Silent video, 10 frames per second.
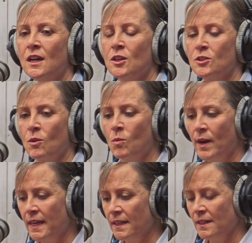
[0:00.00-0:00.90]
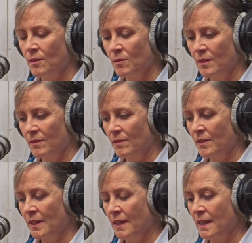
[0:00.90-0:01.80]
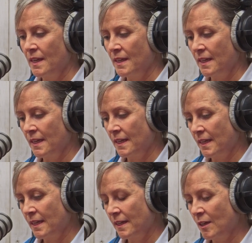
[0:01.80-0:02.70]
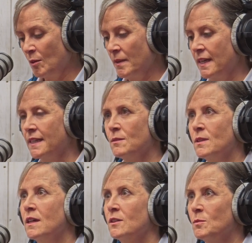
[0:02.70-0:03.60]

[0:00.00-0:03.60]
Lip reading: So when it culminated with us